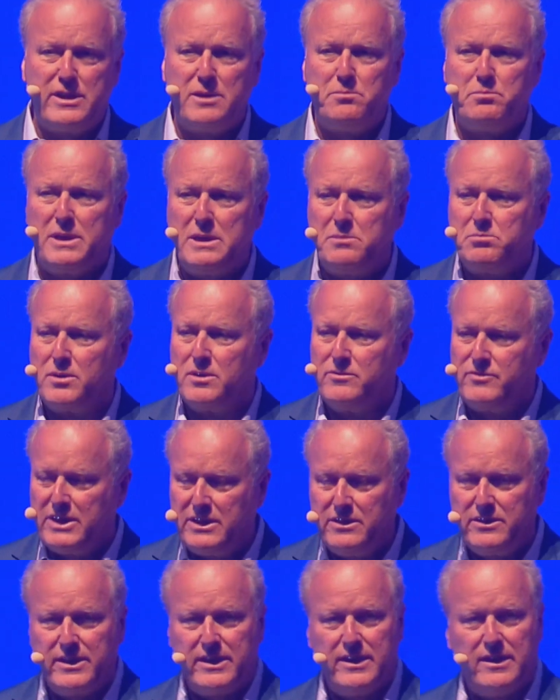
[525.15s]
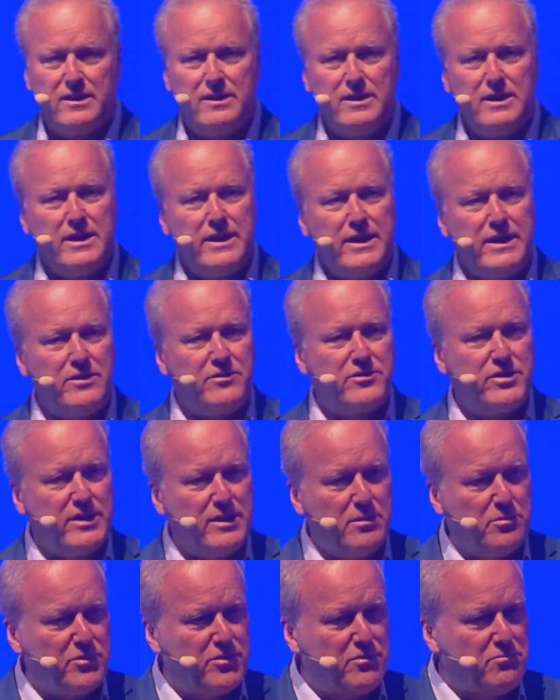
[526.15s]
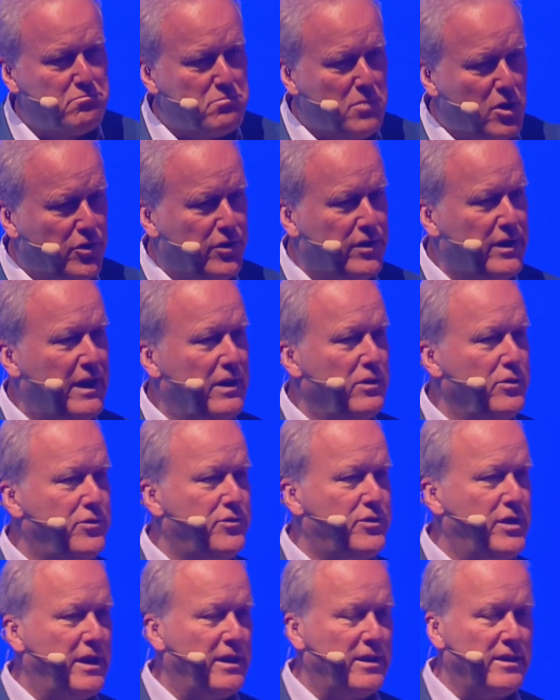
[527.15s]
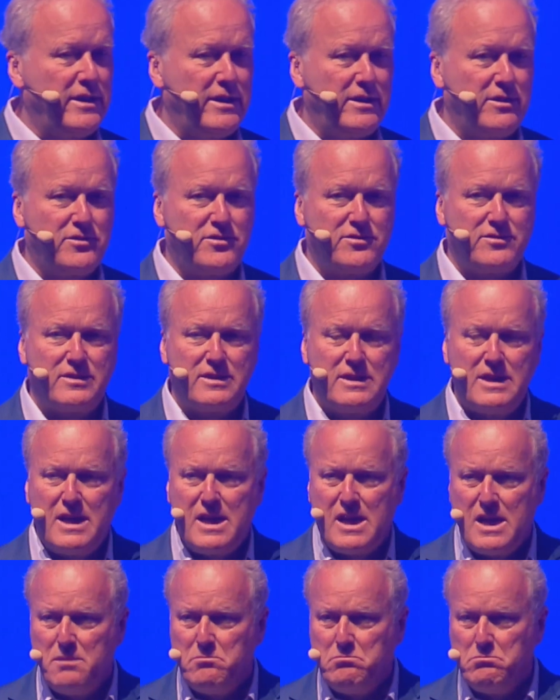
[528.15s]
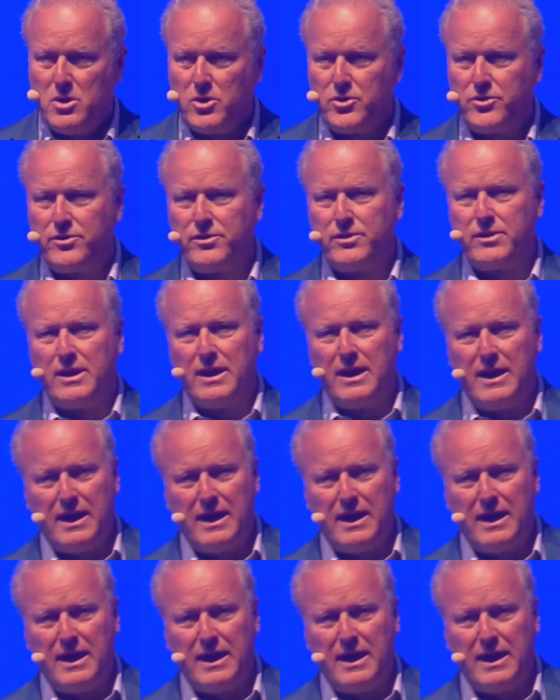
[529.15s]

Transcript: people of India in terms of modern health techniques, modern